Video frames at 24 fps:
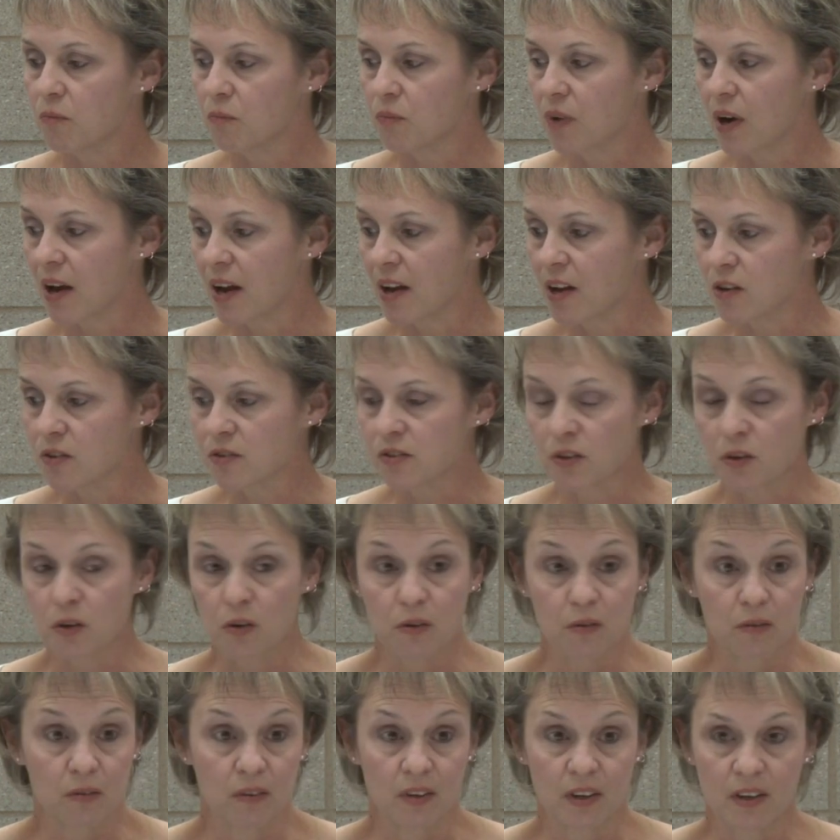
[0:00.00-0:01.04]
I
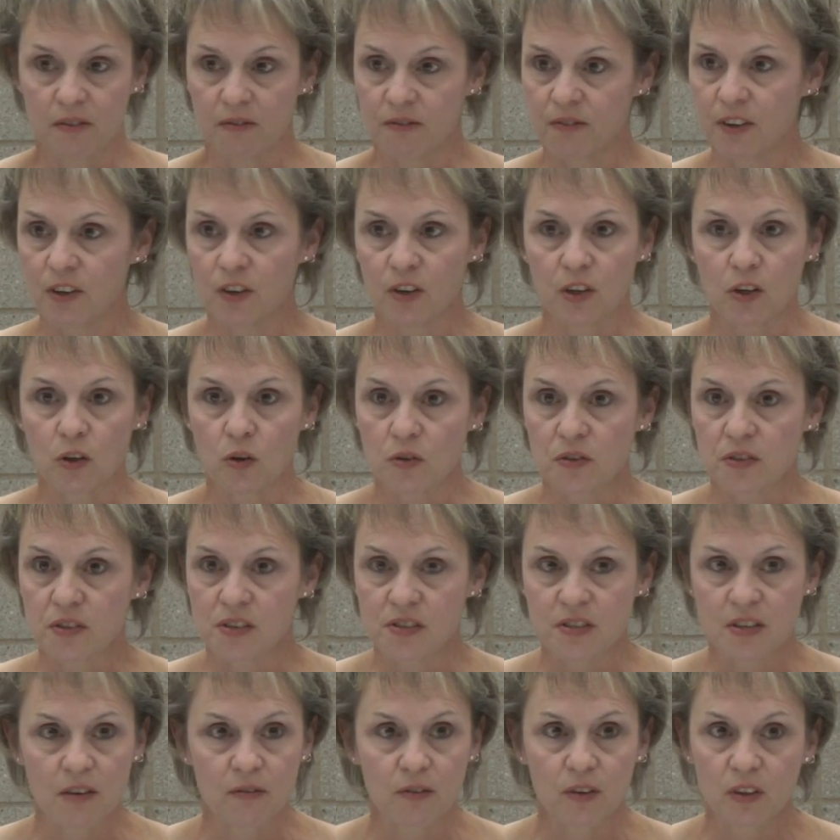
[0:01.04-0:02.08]
also live very close to
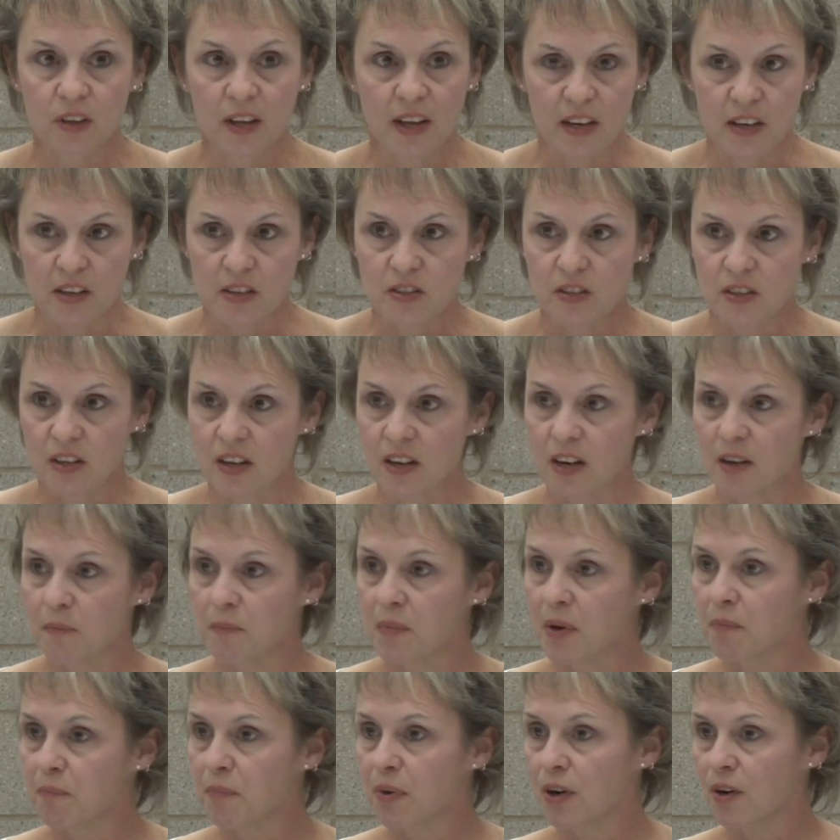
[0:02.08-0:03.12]
several lakes, and I've
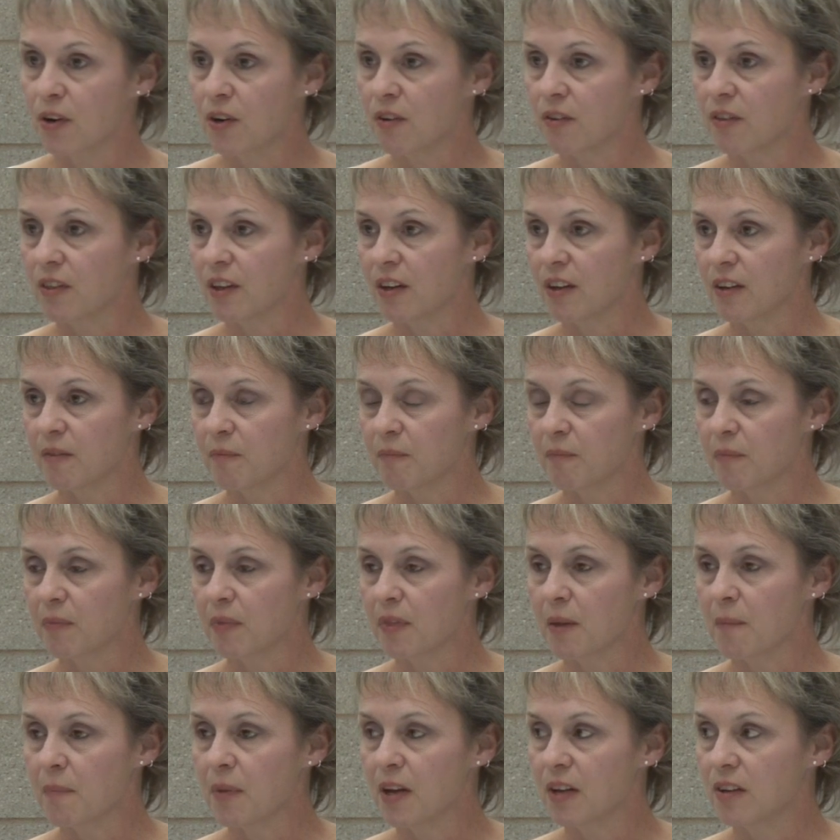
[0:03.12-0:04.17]
been part of
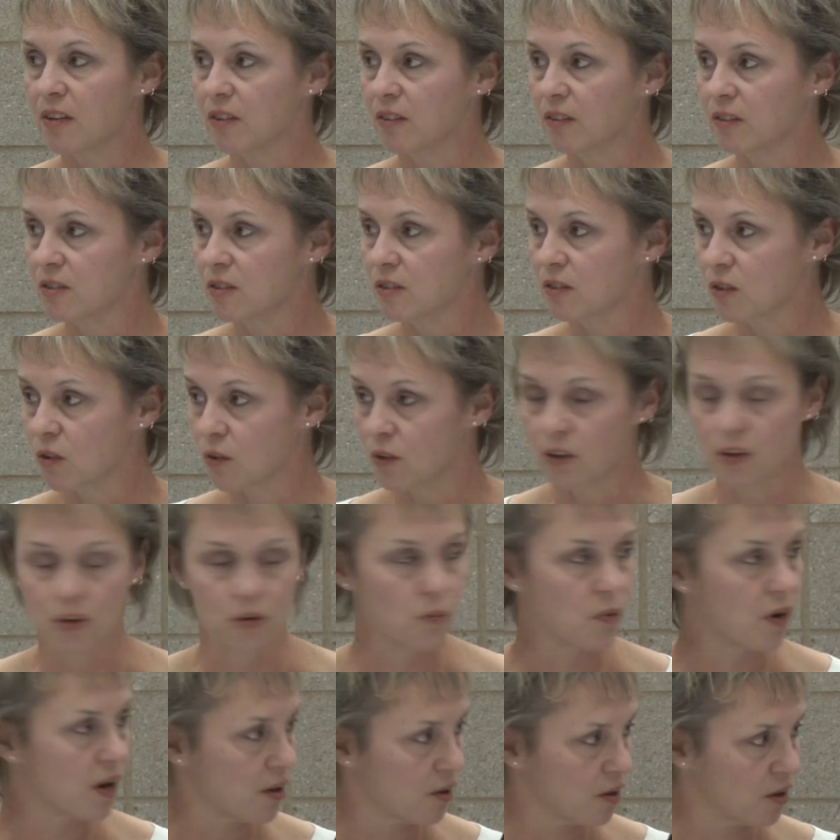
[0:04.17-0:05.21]
the Benton Soil and
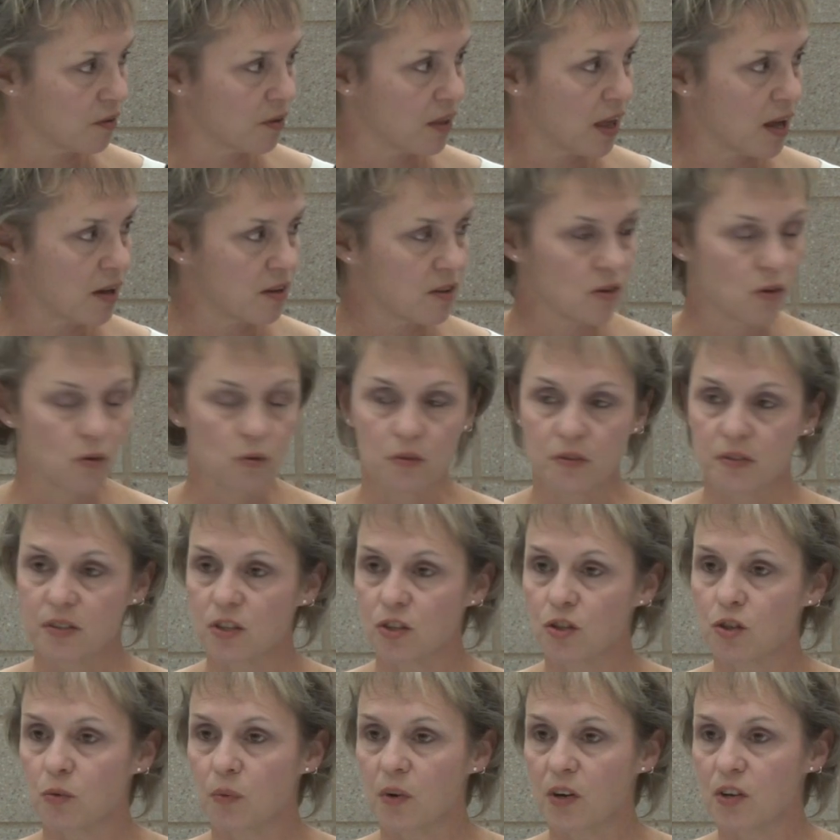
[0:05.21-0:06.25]
Water and that whole
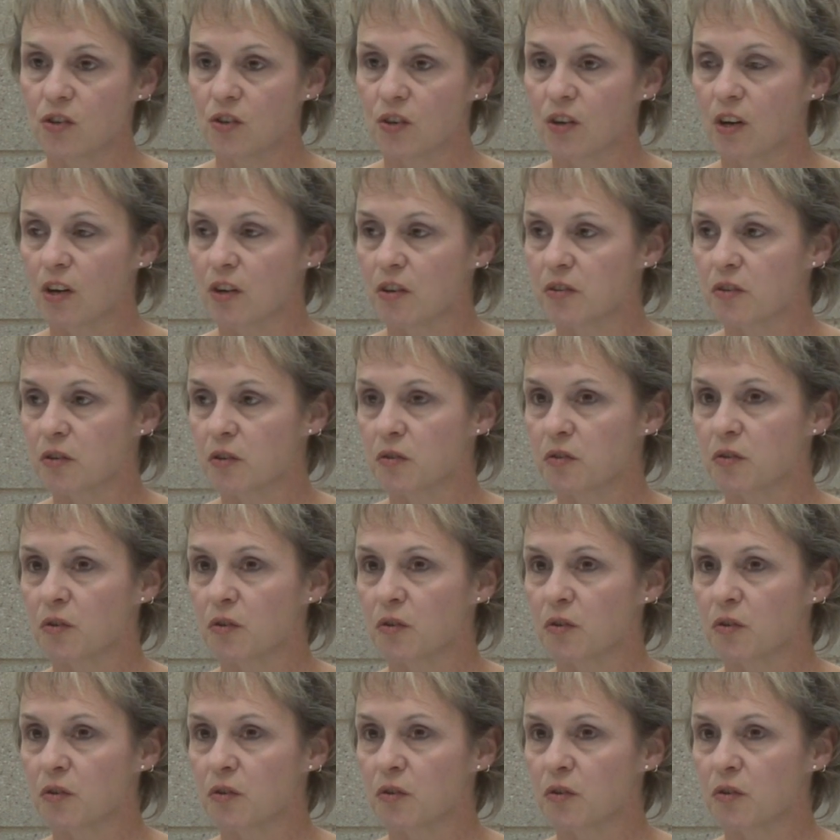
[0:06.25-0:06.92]
situation also.